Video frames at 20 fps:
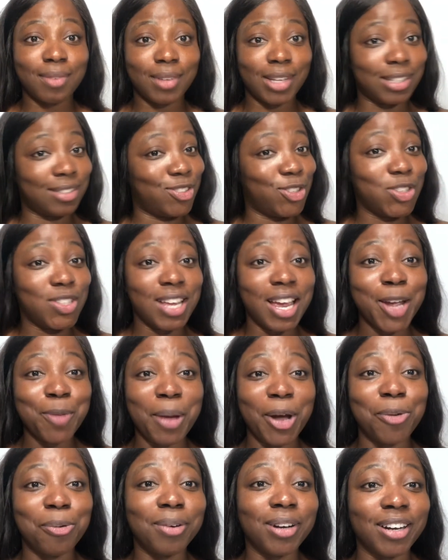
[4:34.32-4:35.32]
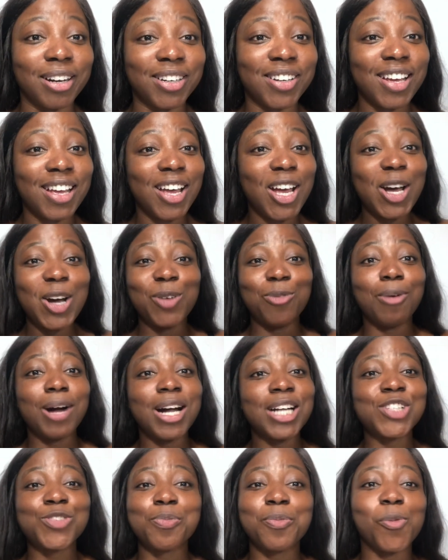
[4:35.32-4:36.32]
just take my word.
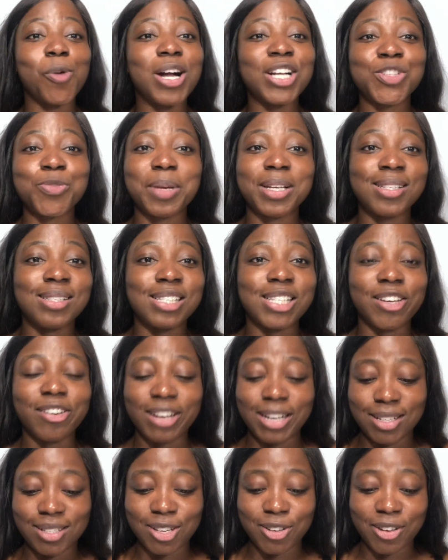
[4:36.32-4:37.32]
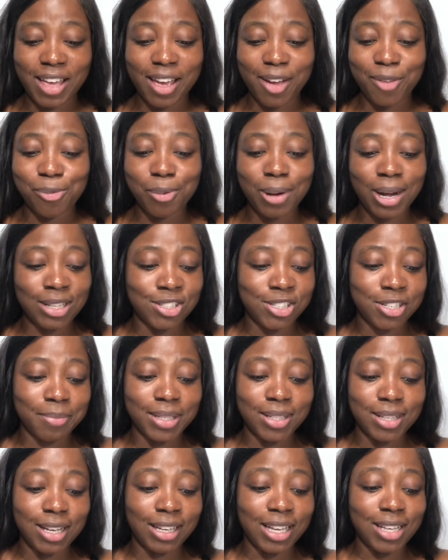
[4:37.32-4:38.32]
Watch watch my series, okay? Watch them
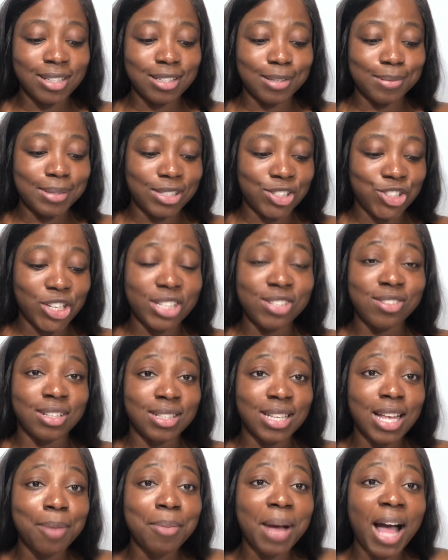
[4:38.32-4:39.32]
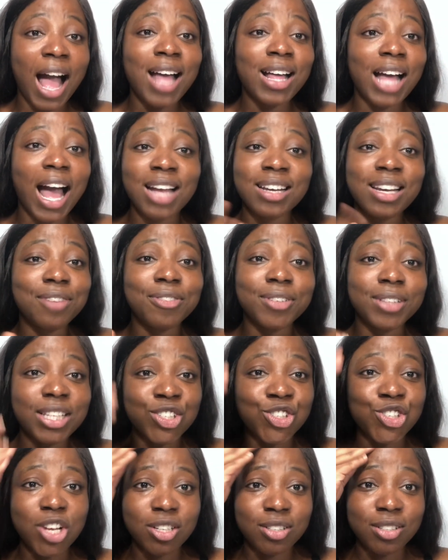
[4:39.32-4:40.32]
and, and get some suggestions. I'm, I, I never
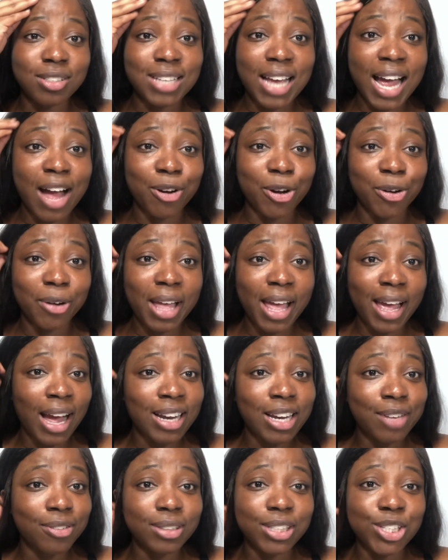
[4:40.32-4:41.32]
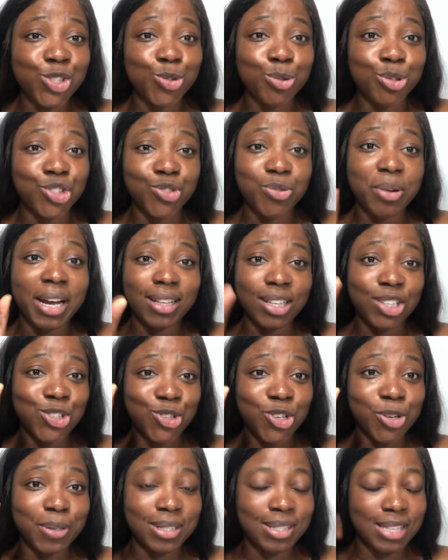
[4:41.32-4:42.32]
let y'all down, okay? I never lead you astray. I let you
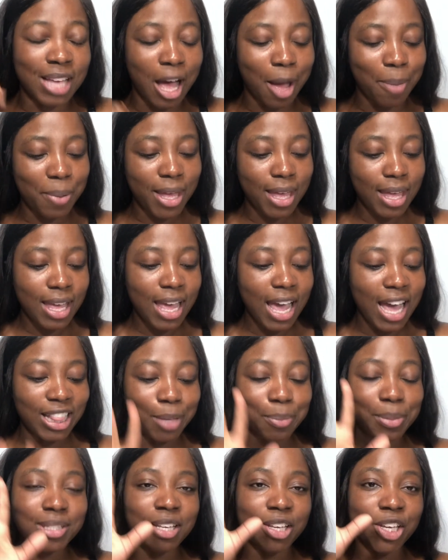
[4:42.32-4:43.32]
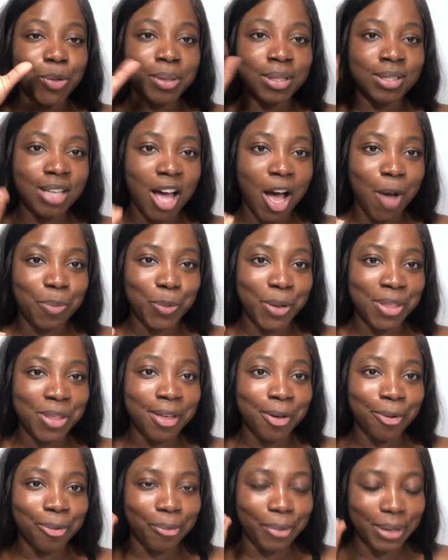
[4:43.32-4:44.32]
know what's up. And let me tell you what's up with
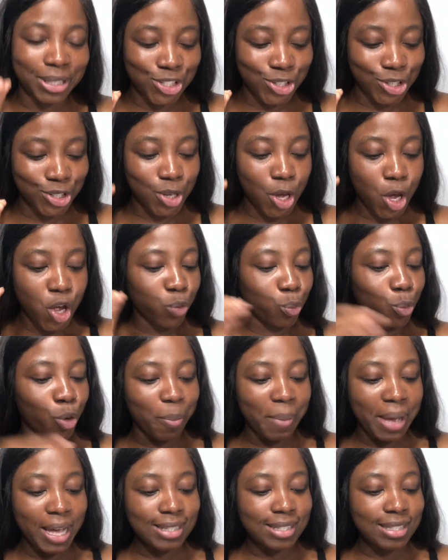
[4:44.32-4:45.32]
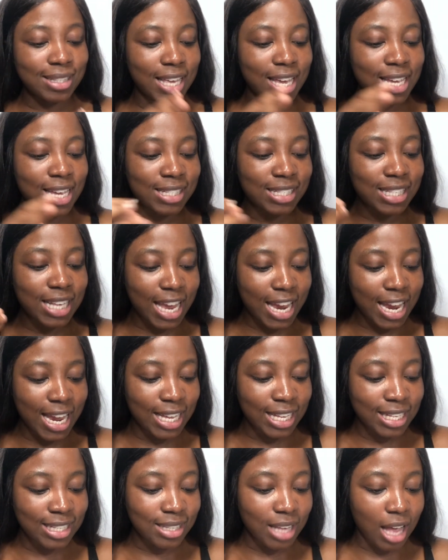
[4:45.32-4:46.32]
A Witch's Romance. This
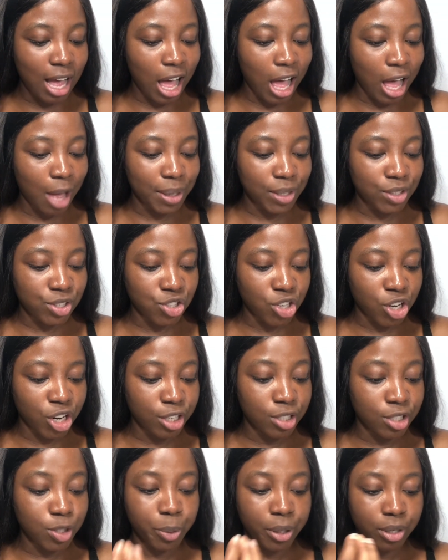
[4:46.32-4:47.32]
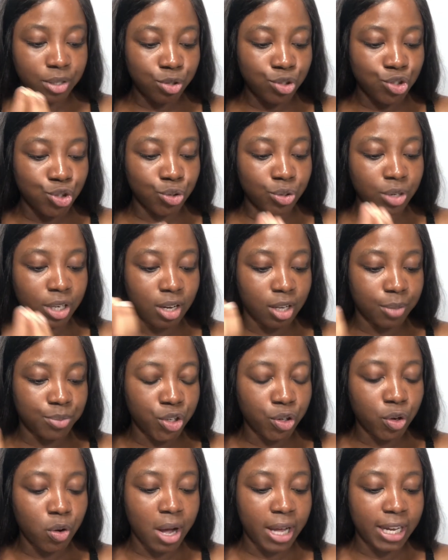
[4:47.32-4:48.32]
is, um, it stars Park Seo-joon and Nam
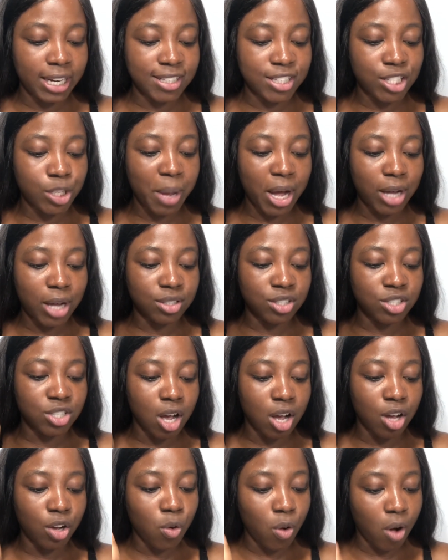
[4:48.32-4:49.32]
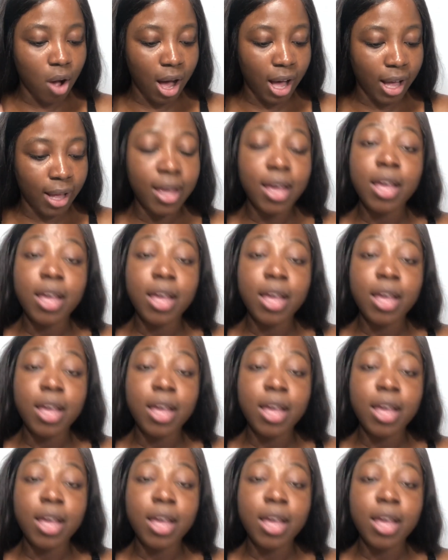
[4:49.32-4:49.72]
Jung-hwa, and it's about Dong-hwa,